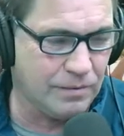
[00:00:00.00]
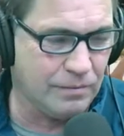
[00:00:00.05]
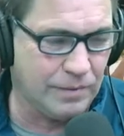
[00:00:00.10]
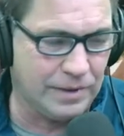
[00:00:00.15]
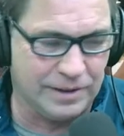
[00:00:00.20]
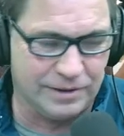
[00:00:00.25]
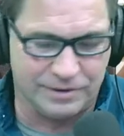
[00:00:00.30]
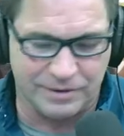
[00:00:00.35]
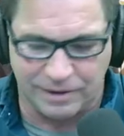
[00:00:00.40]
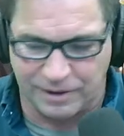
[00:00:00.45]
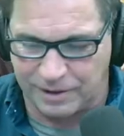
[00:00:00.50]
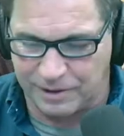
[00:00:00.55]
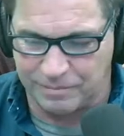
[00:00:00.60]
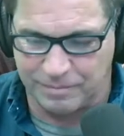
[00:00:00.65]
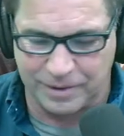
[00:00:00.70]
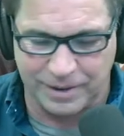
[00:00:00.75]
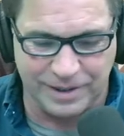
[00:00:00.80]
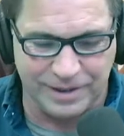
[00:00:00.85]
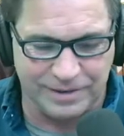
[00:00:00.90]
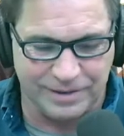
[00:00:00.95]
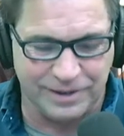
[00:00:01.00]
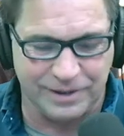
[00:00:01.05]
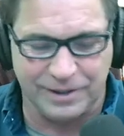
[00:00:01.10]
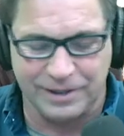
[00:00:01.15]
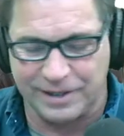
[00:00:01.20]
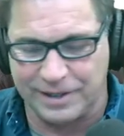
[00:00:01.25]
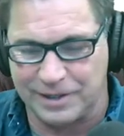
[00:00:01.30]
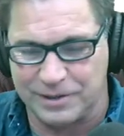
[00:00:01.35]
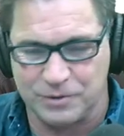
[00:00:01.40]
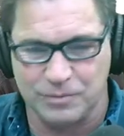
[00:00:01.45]
we can talk about anything you
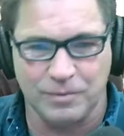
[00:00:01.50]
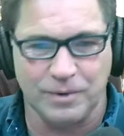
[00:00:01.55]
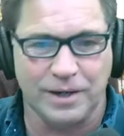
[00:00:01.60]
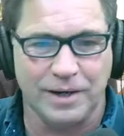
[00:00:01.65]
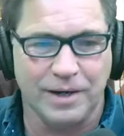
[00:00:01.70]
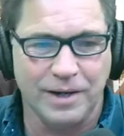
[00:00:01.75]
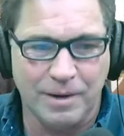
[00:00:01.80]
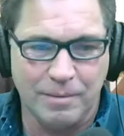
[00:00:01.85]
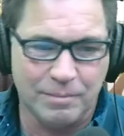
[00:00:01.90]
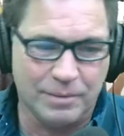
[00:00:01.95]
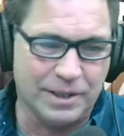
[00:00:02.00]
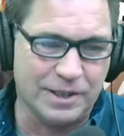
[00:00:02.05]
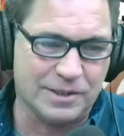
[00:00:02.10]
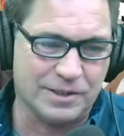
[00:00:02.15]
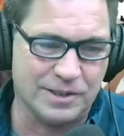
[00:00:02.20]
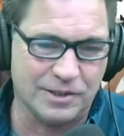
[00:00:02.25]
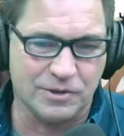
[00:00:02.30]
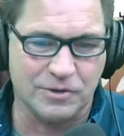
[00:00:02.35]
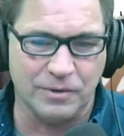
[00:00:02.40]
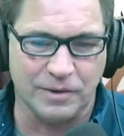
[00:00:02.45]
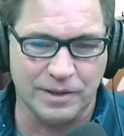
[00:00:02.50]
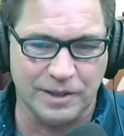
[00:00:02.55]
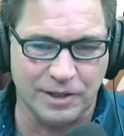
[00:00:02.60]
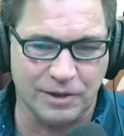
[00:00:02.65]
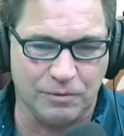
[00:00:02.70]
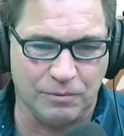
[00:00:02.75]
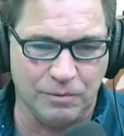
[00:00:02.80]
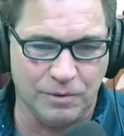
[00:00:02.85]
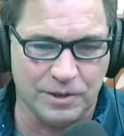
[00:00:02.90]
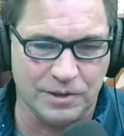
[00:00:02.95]
guys want. Let's let's go ahead and get
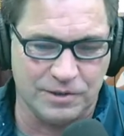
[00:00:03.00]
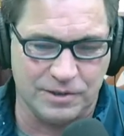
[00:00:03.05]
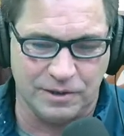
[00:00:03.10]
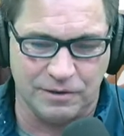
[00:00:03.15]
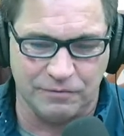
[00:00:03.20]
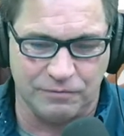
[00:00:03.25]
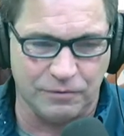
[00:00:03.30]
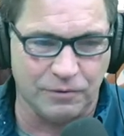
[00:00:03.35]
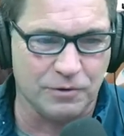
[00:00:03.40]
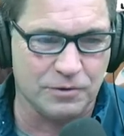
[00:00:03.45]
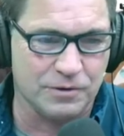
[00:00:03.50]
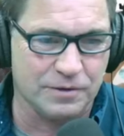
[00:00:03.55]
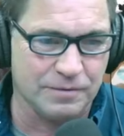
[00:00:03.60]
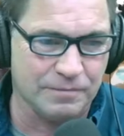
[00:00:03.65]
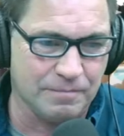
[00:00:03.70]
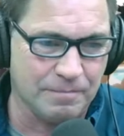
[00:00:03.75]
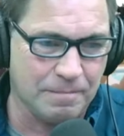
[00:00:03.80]
through this here first.